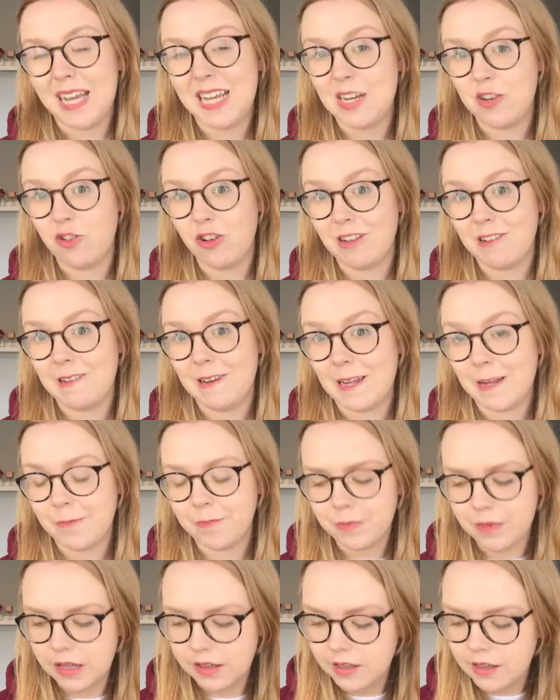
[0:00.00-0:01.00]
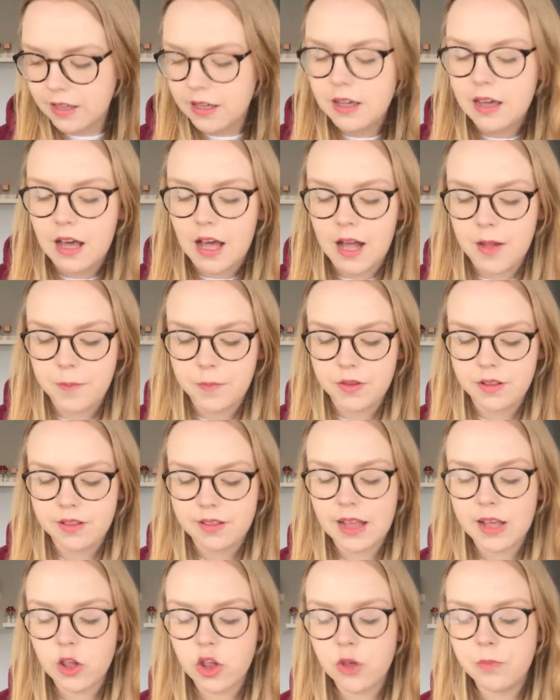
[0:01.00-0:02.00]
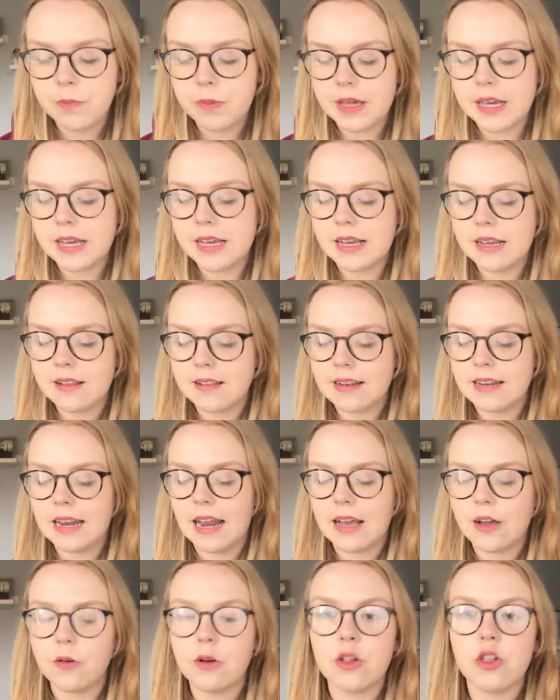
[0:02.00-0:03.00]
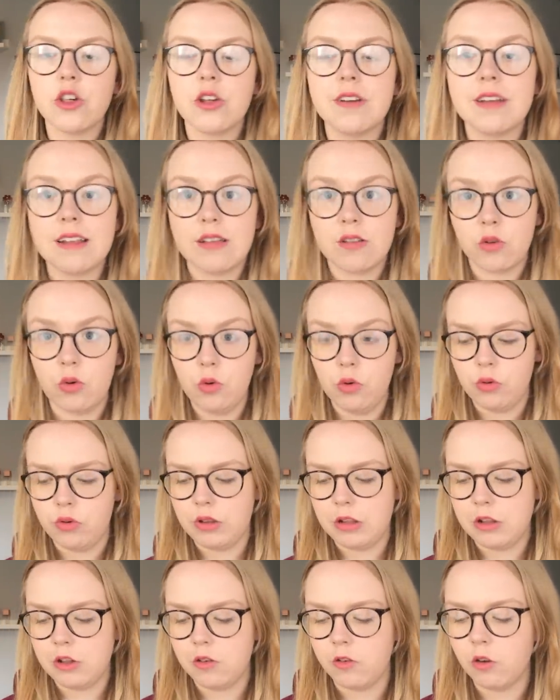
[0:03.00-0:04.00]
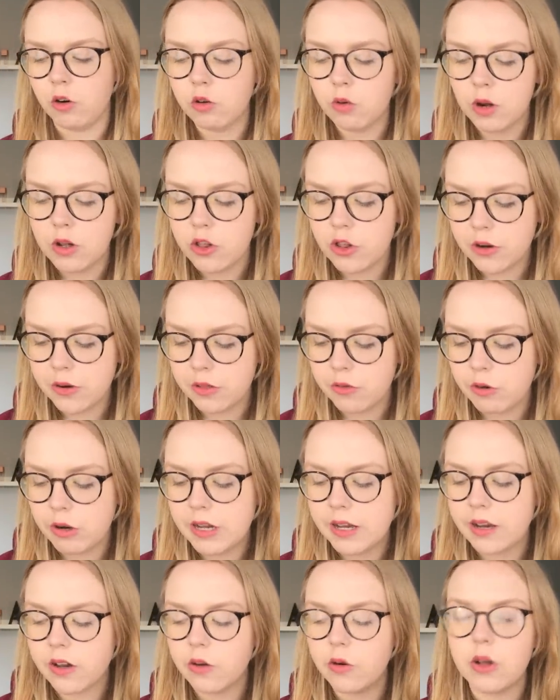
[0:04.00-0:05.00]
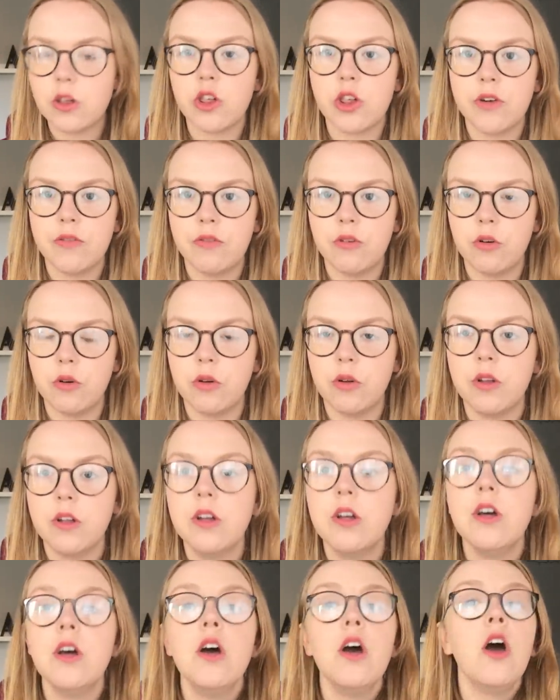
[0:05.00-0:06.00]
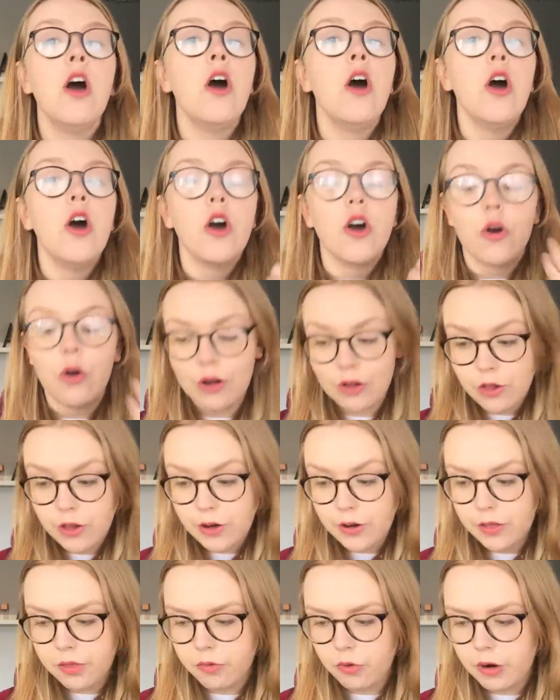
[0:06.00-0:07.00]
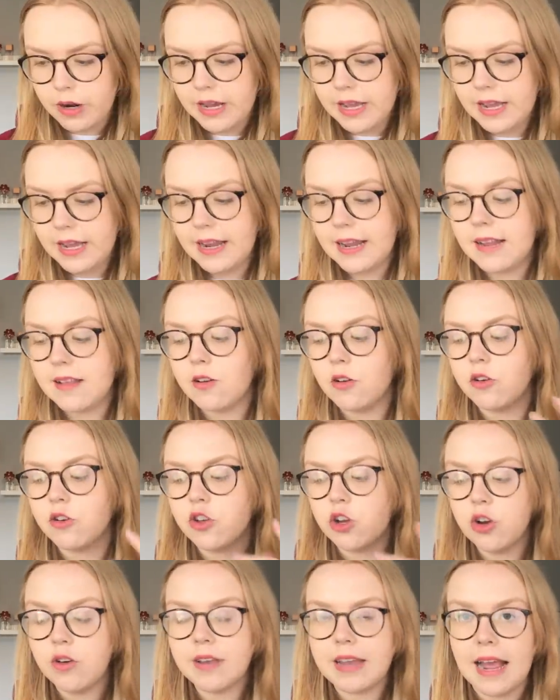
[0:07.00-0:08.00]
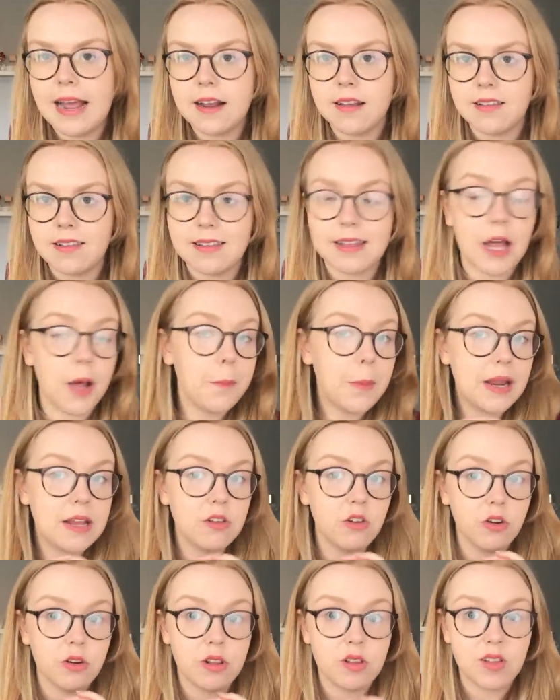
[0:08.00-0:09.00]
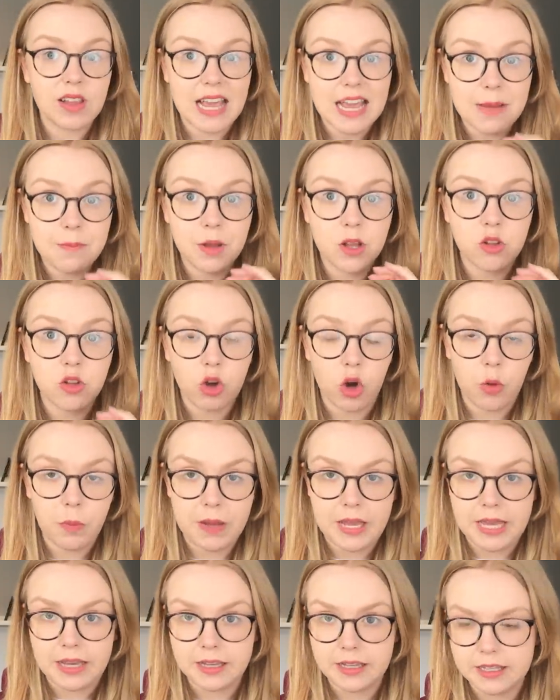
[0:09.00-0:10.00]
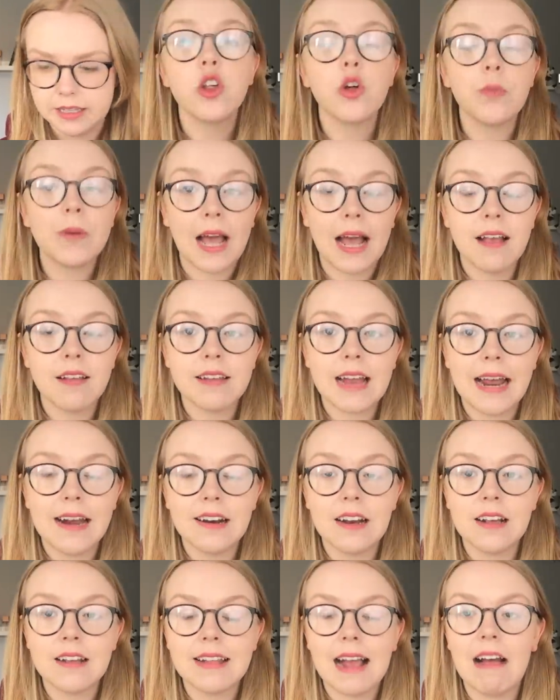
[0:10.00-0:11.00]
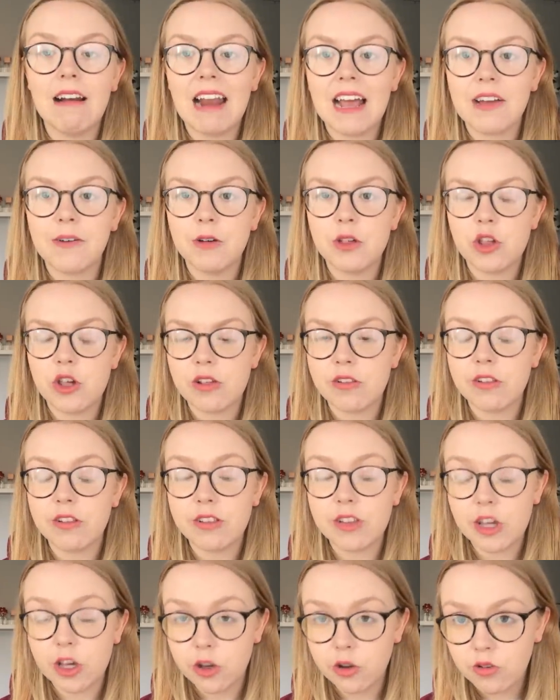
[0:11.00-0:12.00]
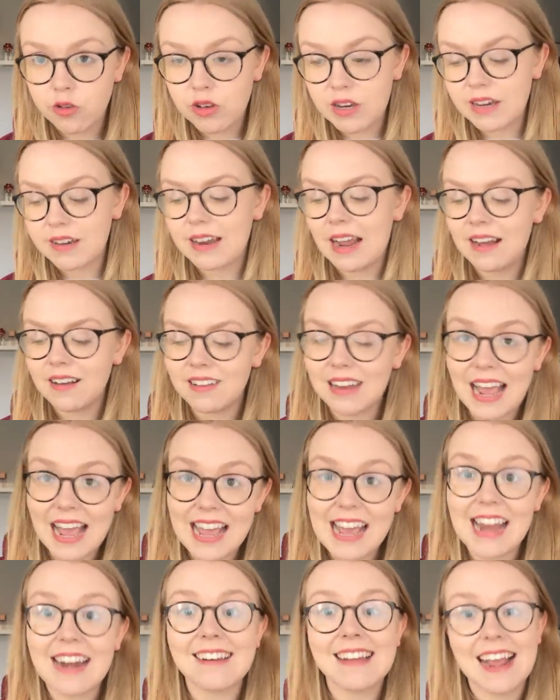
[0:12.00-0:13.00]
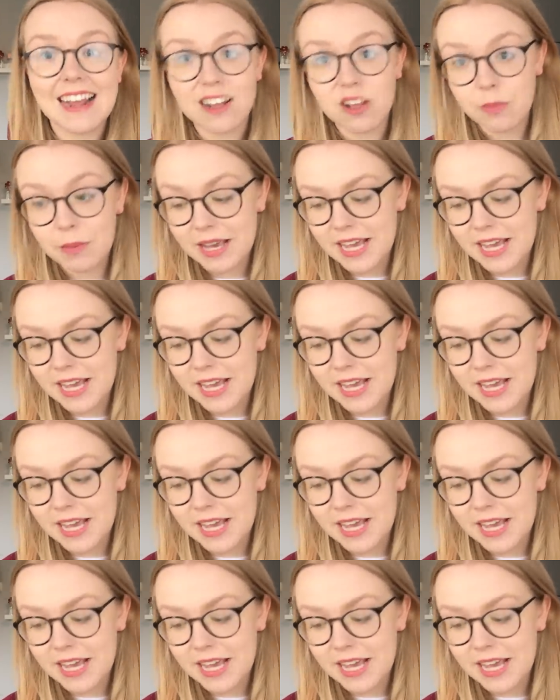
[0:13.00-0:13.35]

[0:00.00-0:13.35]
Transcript: Interesting. Section B is language discourses. You've got question 3 and question 4. Question 3 is on 2 texts that are based on the same topic. You'll be asked to analyse how language is used in text A and text